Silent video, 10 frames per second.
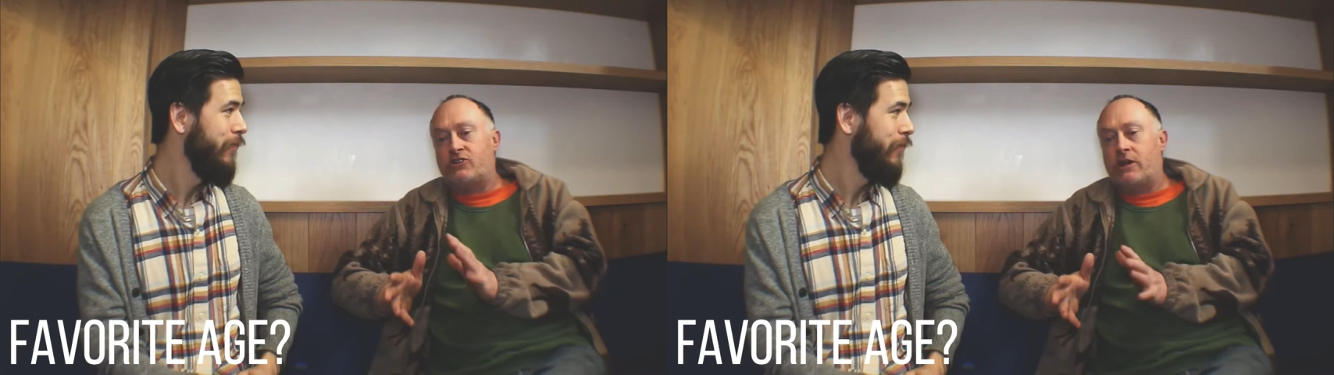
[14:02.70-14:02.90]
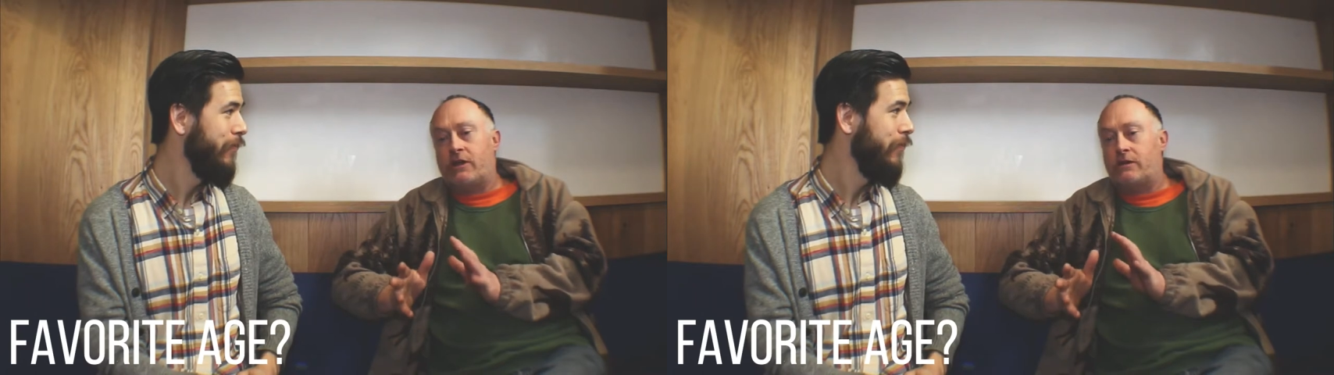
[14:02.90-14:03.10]

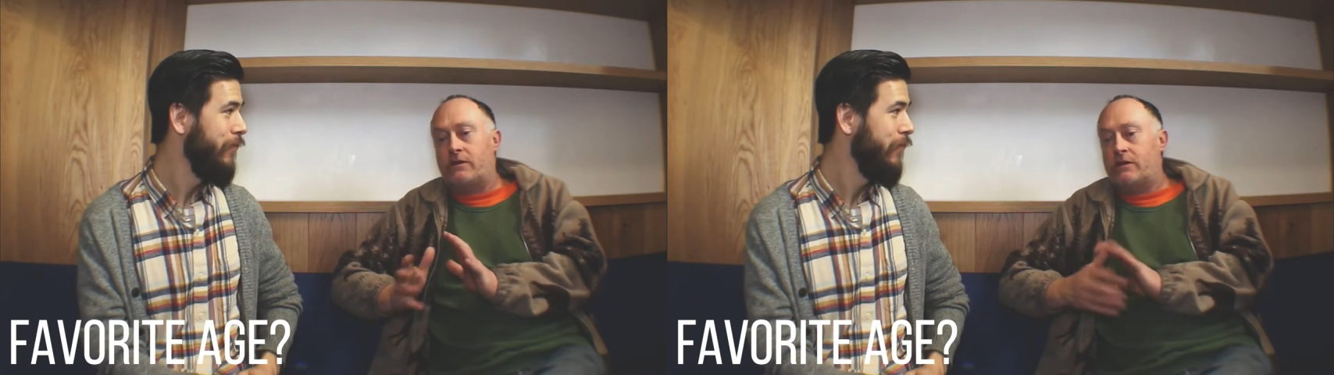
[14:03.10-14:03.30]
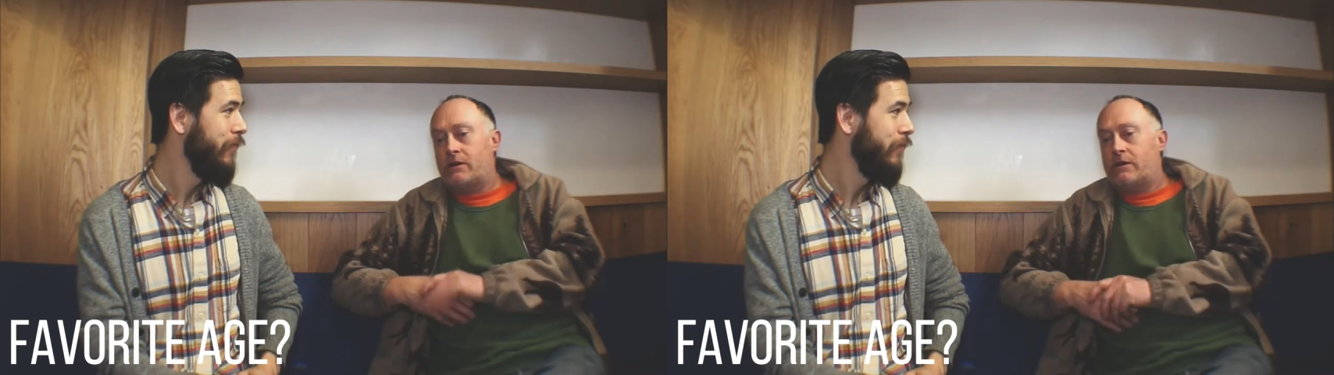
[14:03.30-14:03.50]
Speaker 1: that
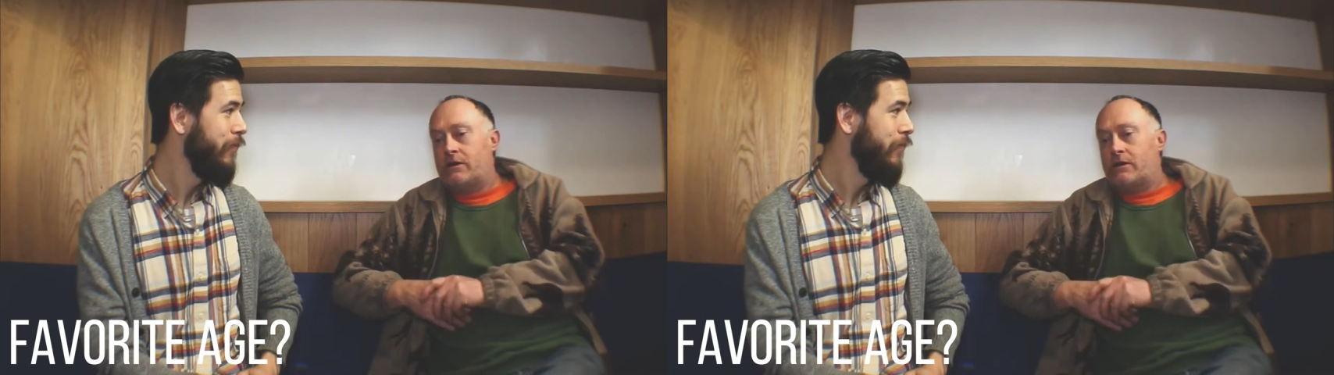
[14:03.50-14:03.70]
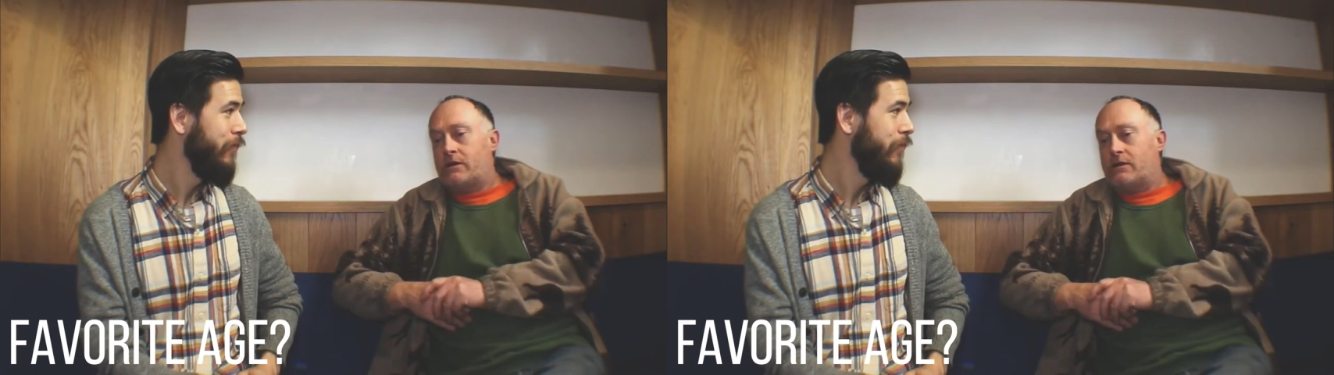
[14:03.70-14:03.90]

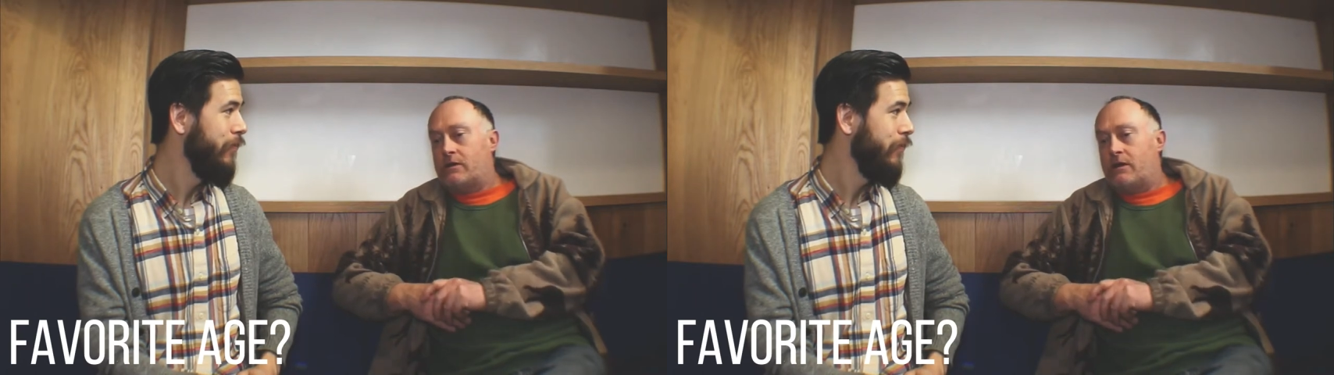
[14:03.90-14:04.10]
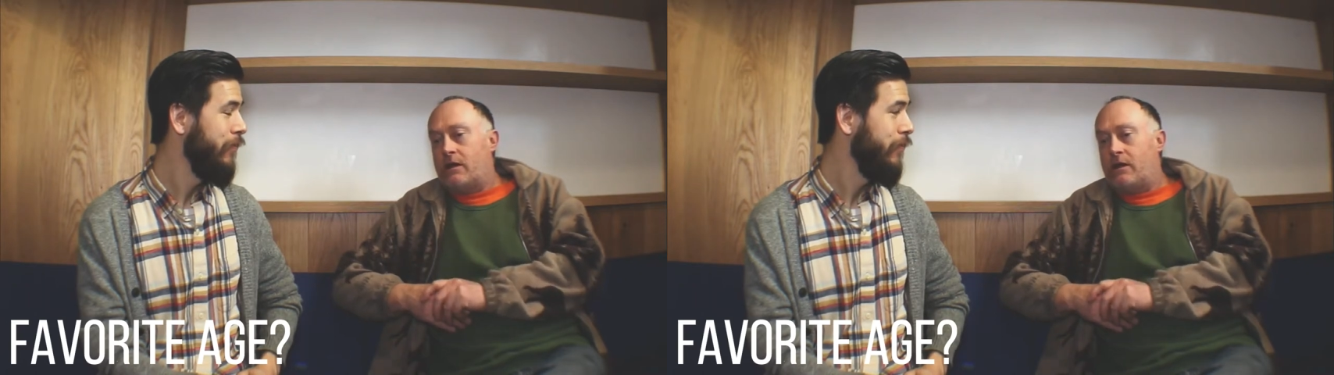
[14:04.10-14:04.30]

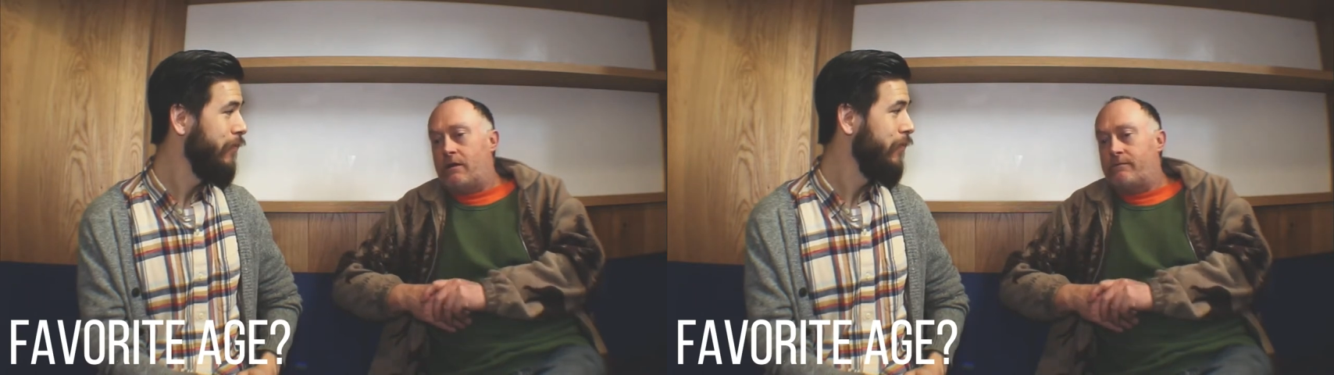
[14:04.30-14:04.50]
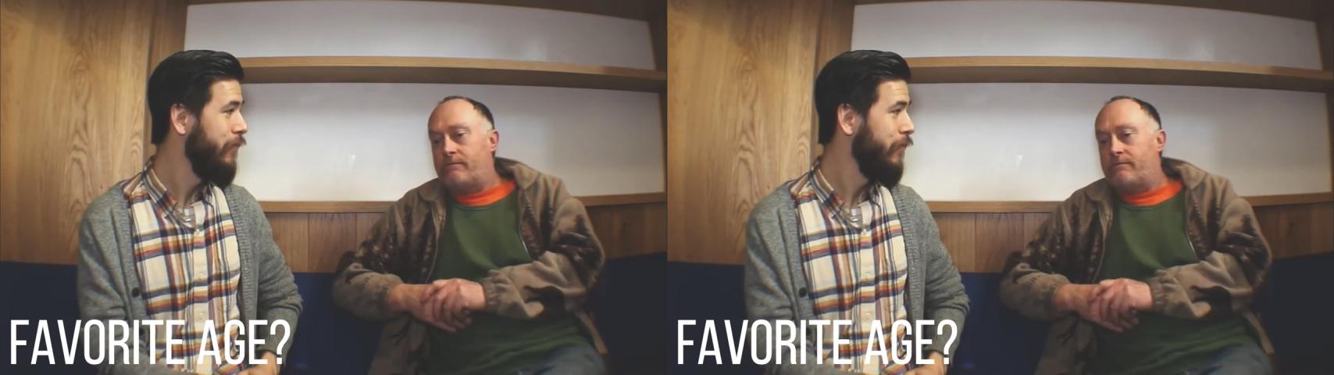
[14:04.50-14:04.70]

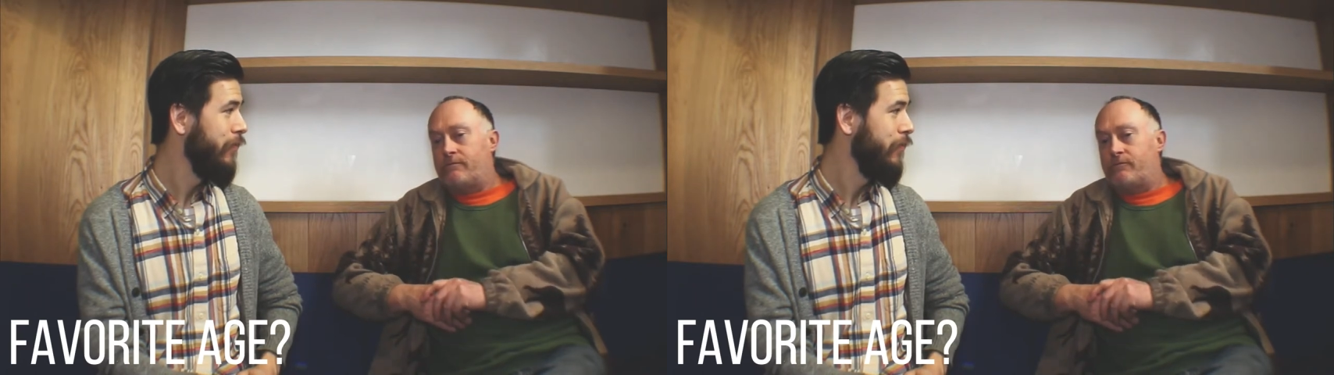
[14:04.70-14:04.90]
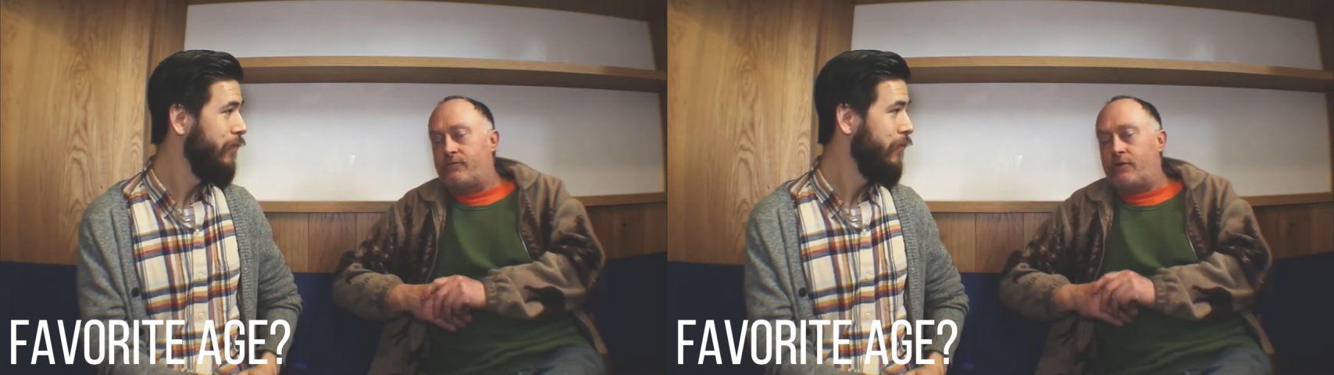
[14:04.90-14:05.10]

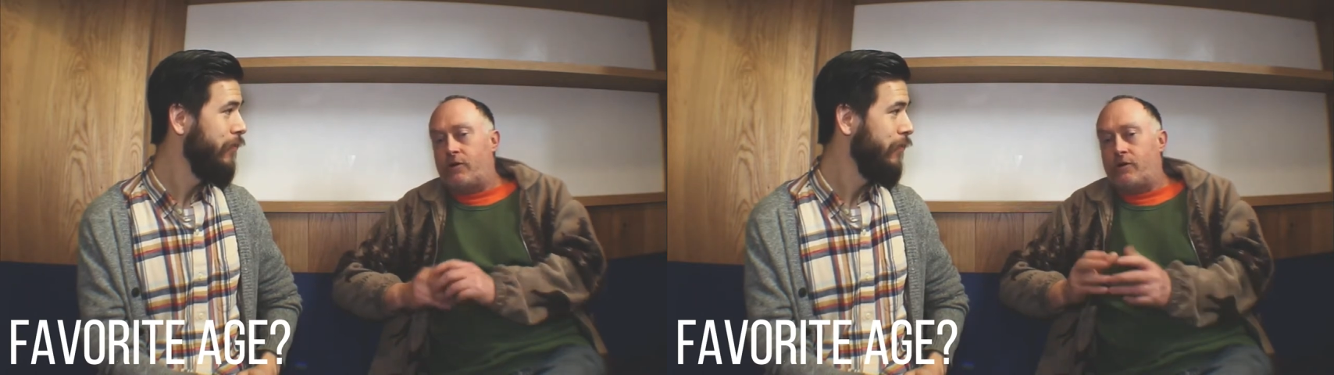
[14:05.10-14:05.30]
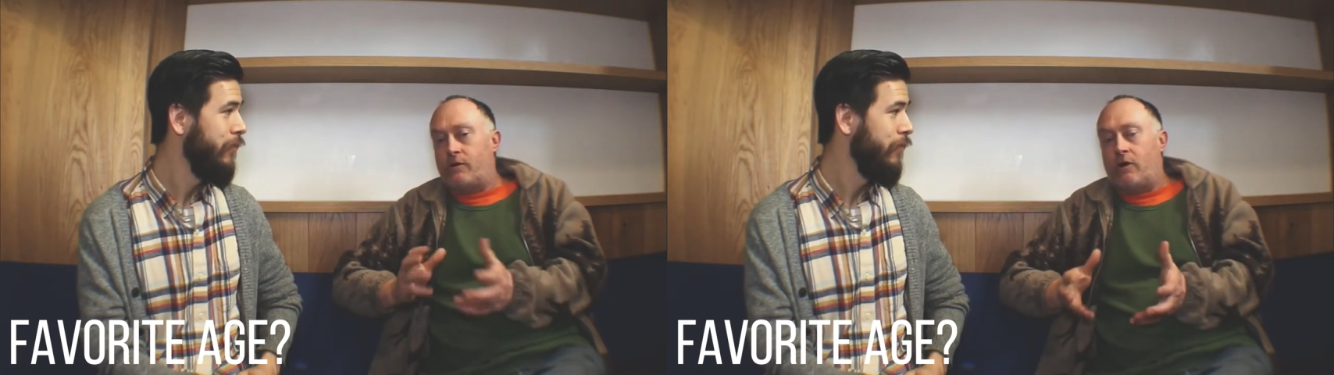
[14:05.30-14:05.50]
um,
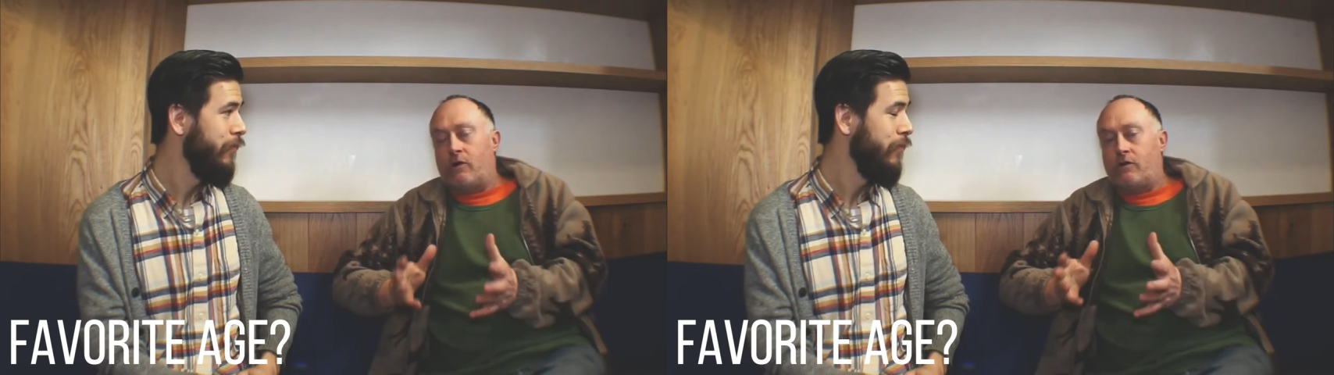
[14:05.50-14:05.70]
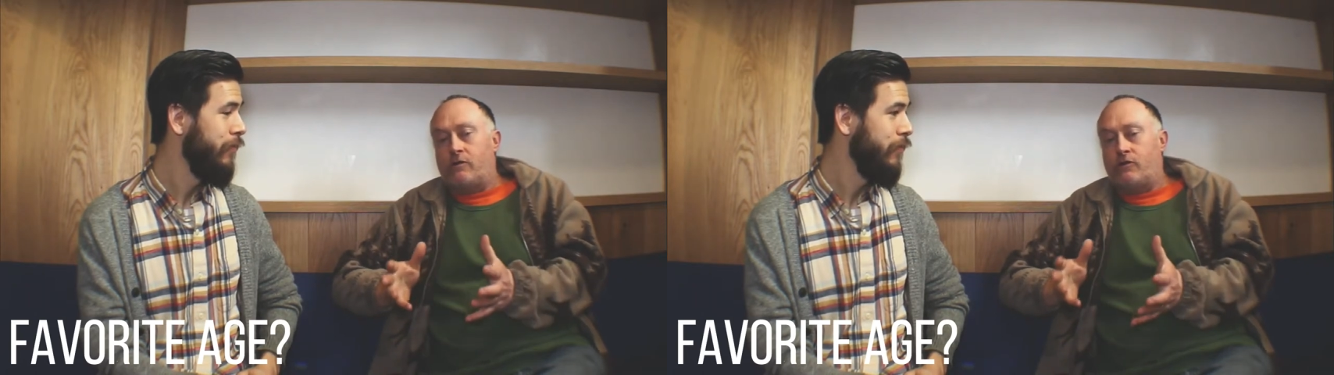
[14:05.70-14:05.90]
for all